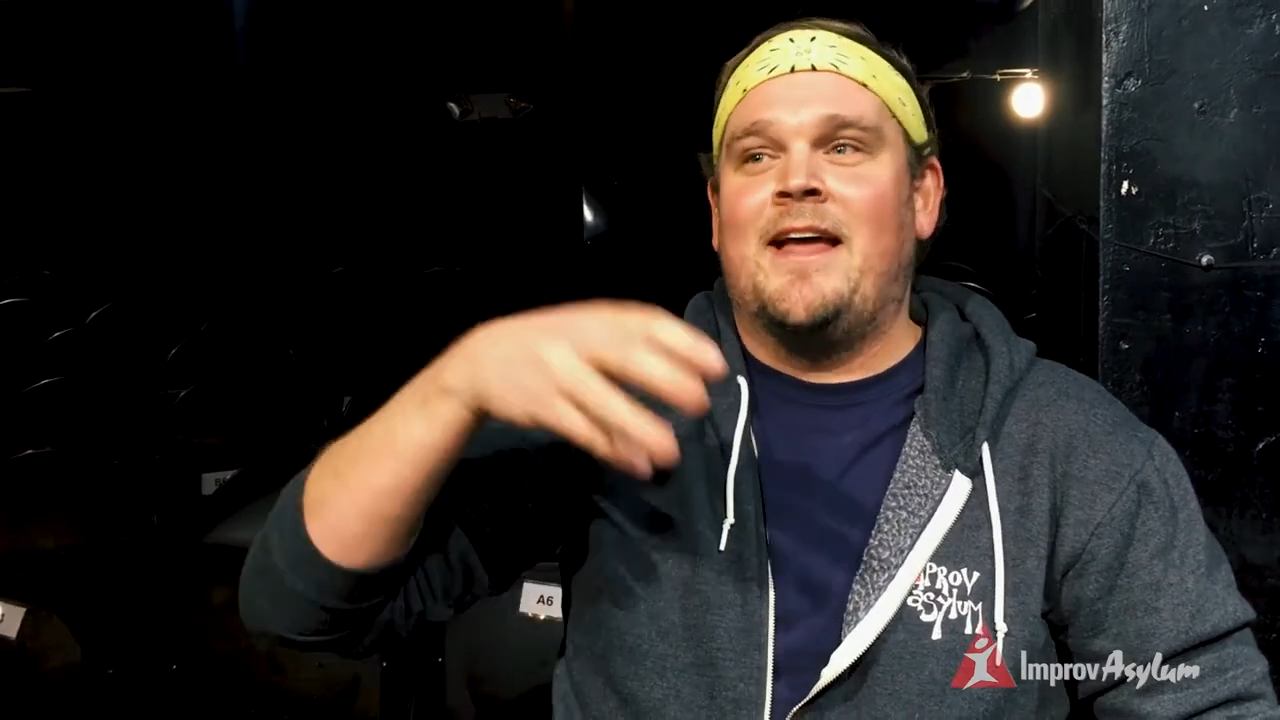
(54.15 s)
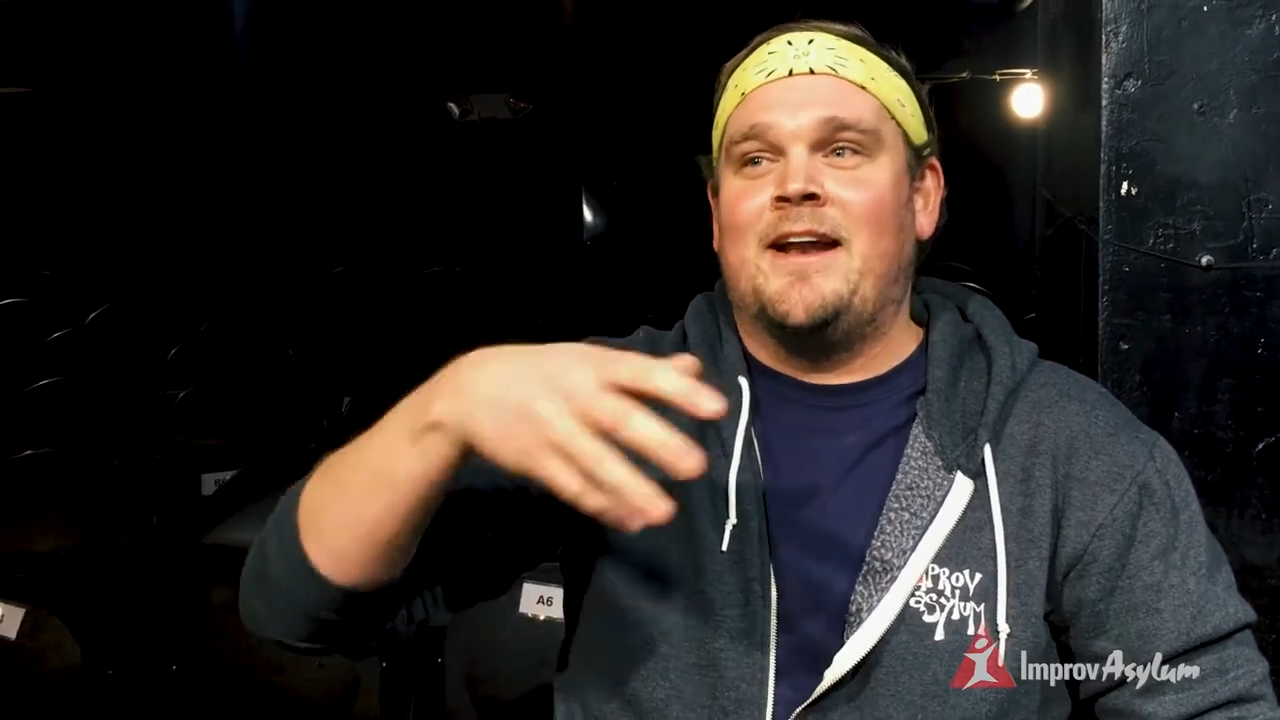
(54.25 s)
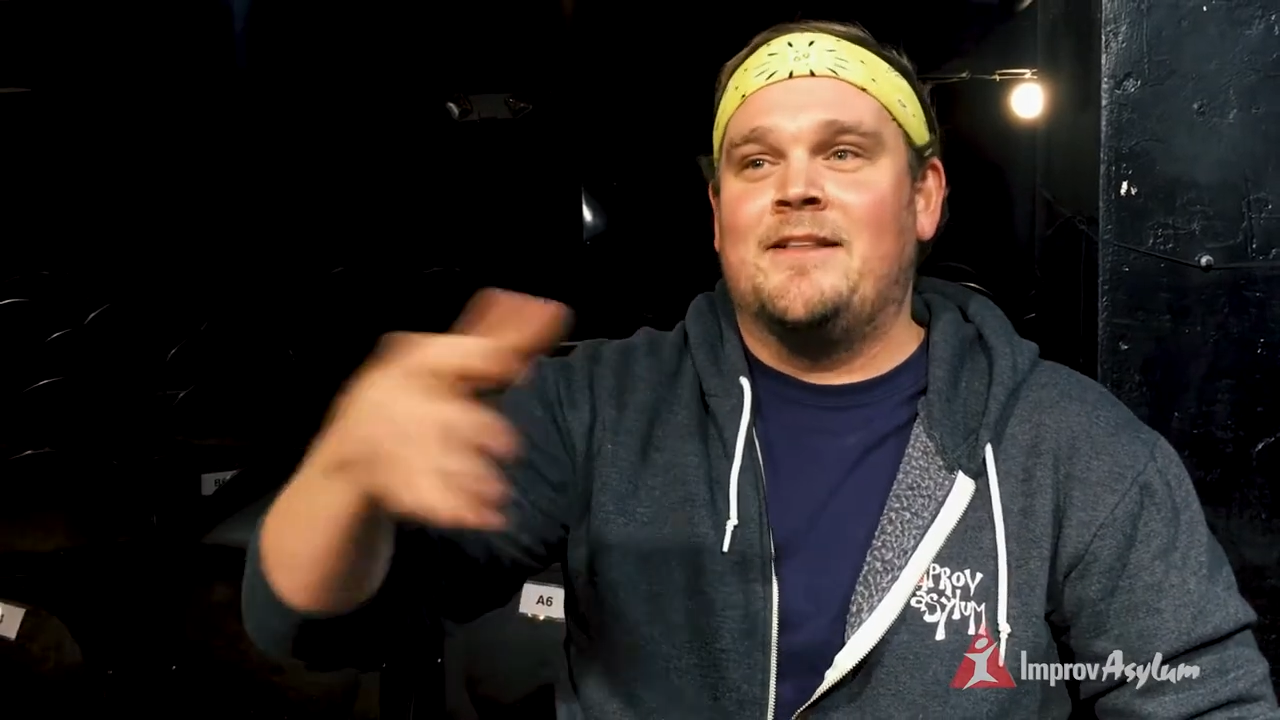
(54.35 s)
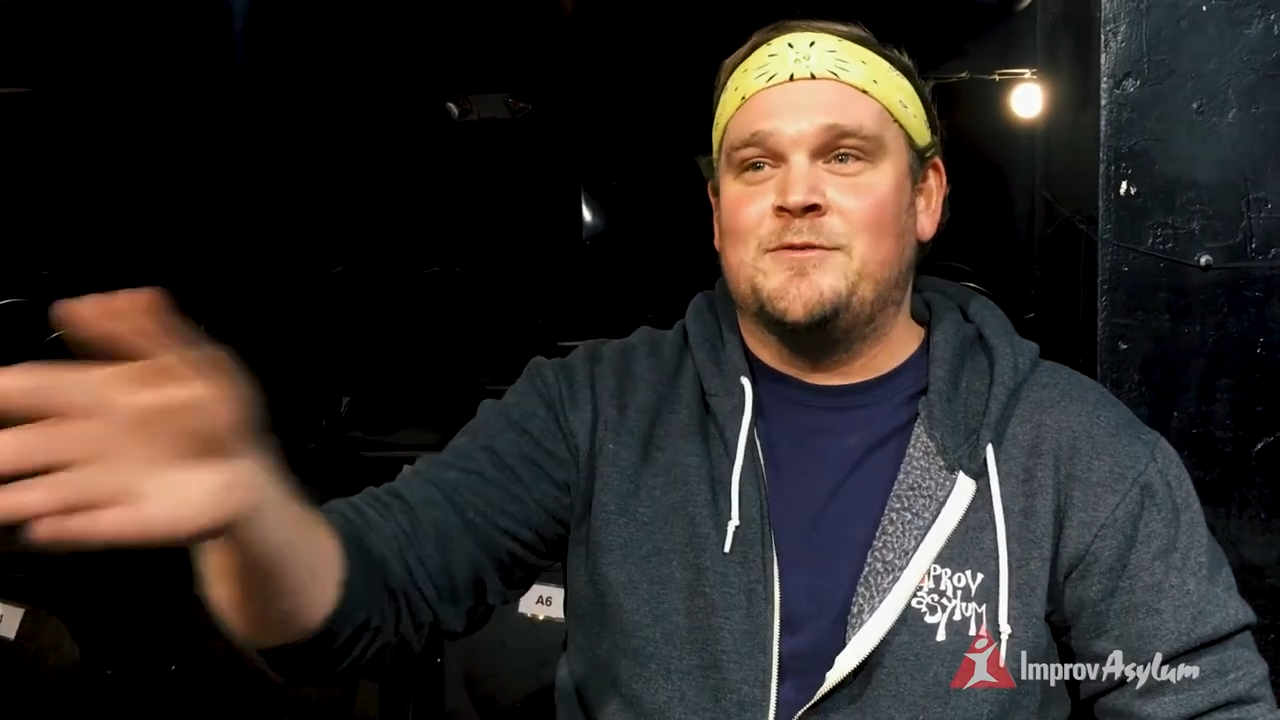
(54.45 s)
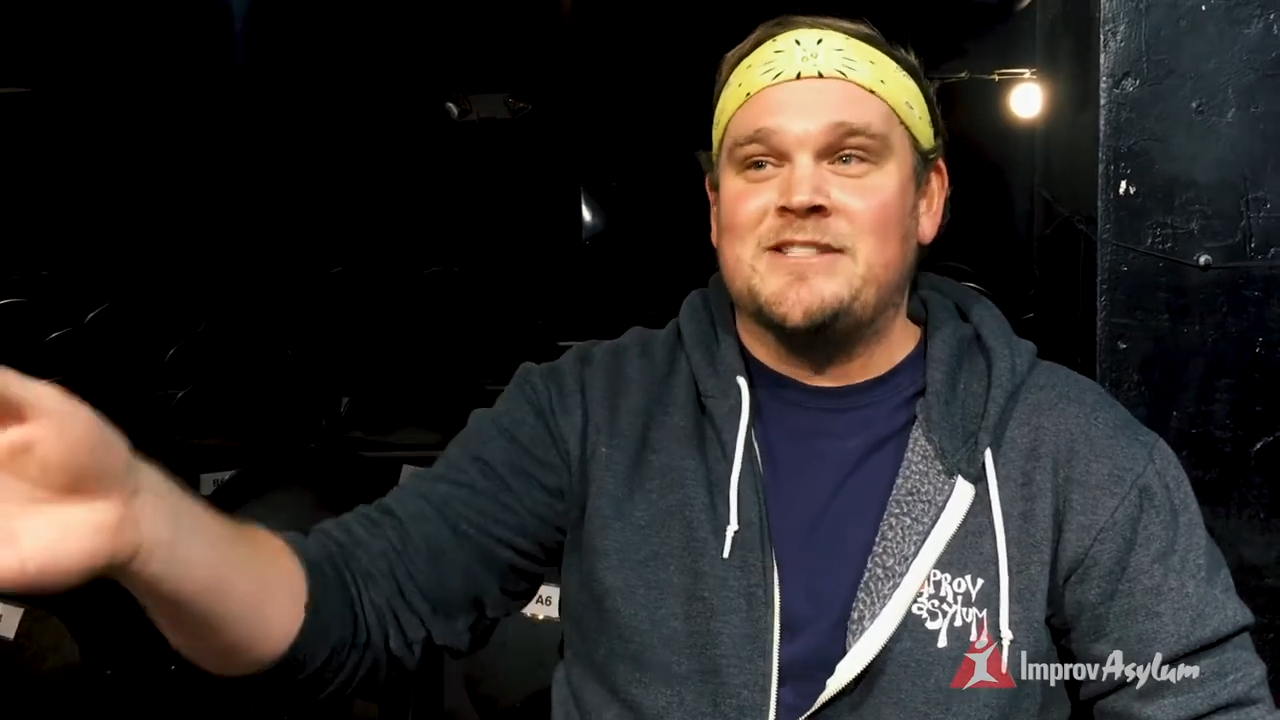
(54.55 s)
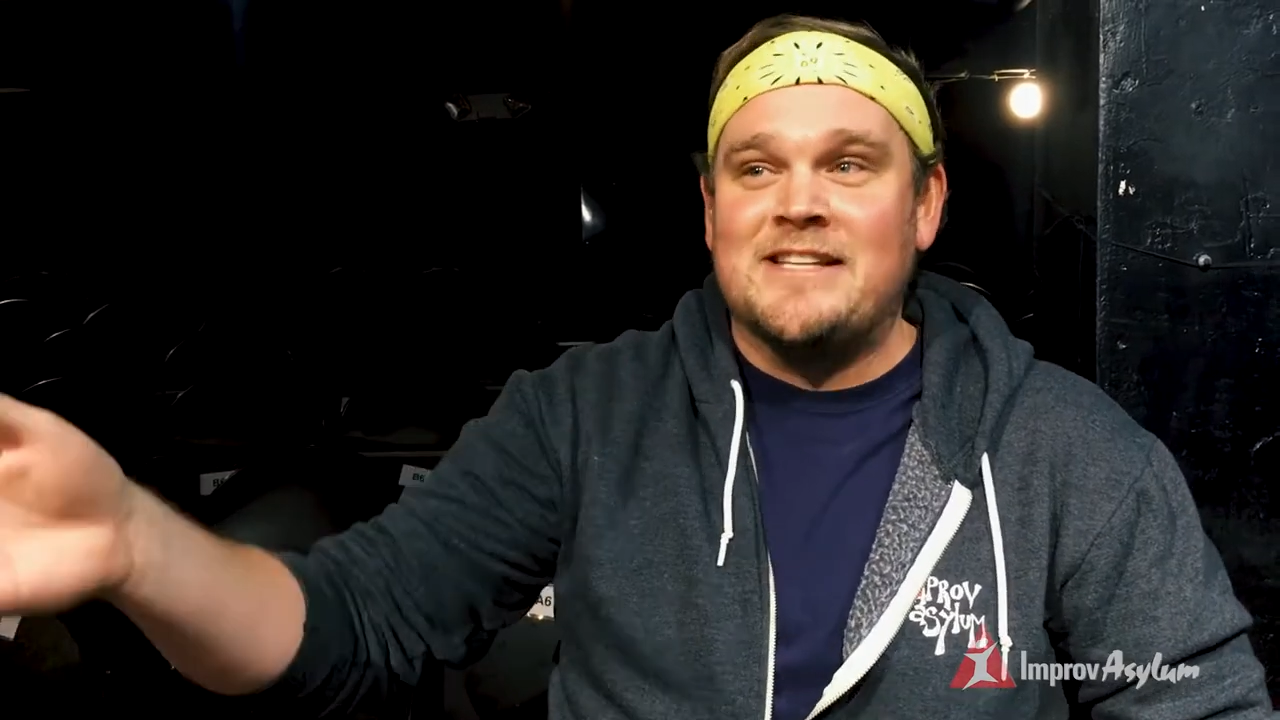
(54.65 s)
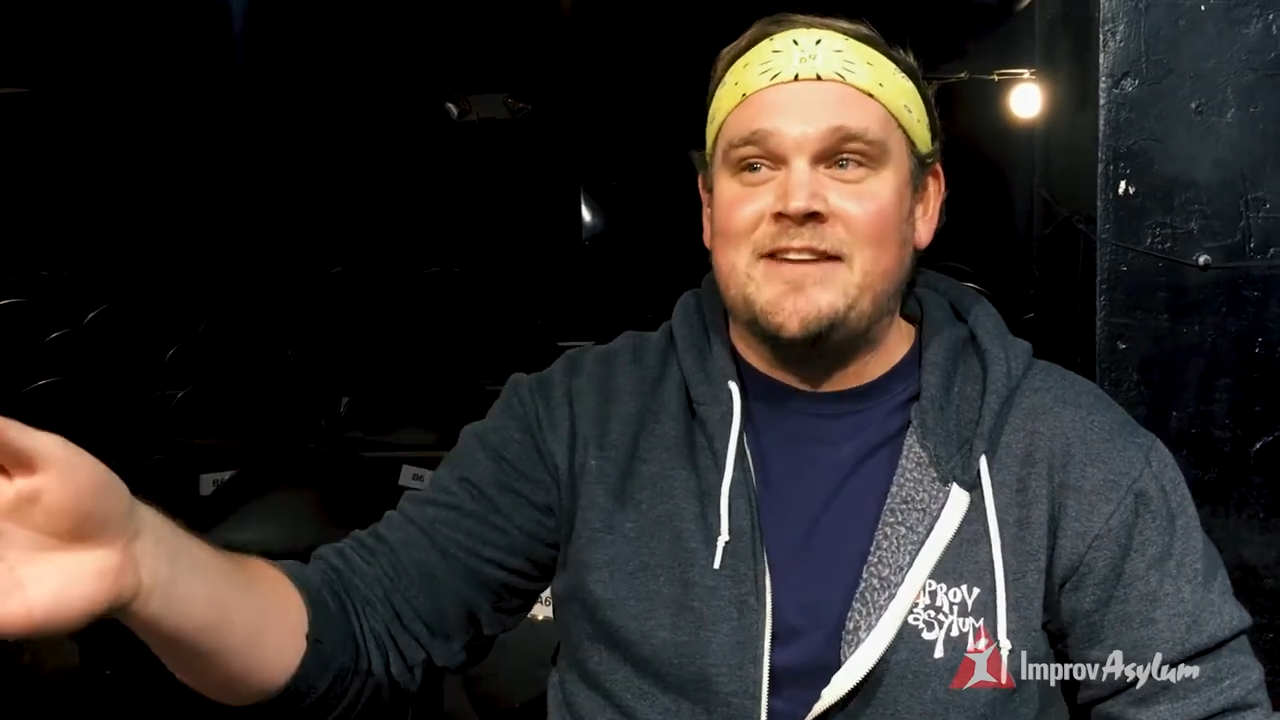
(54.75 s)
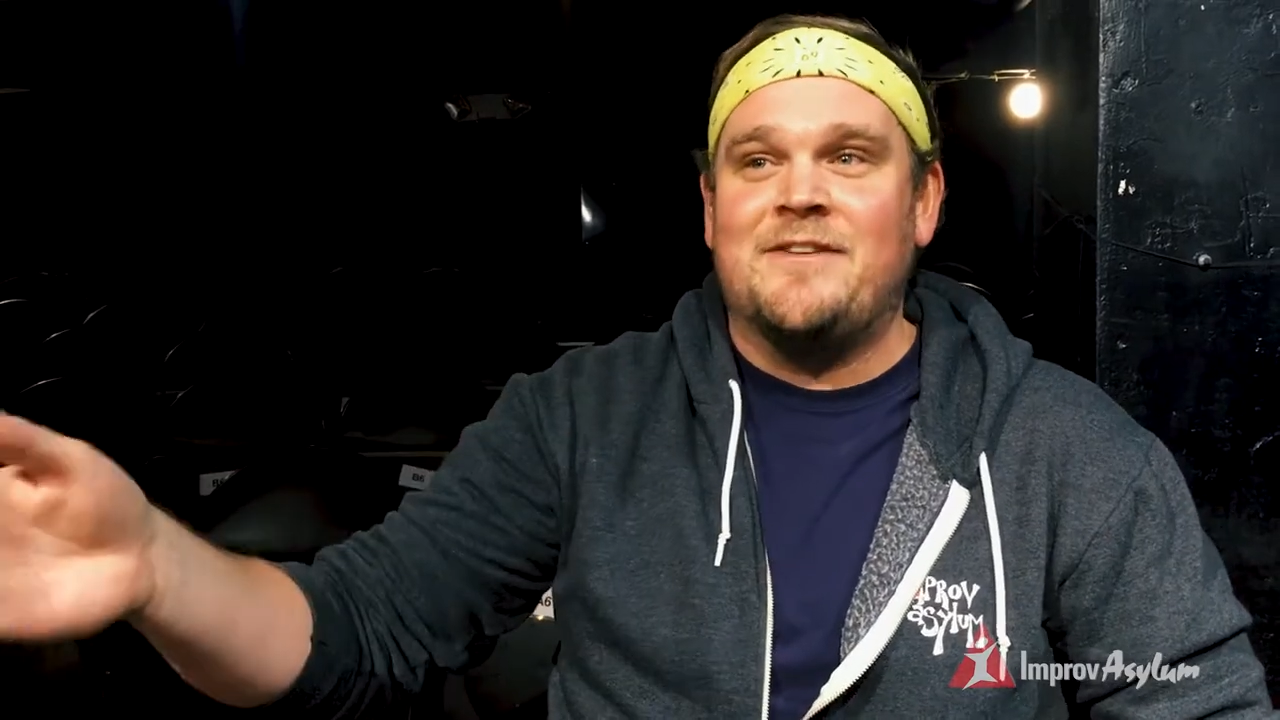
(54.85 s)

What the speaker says: and I was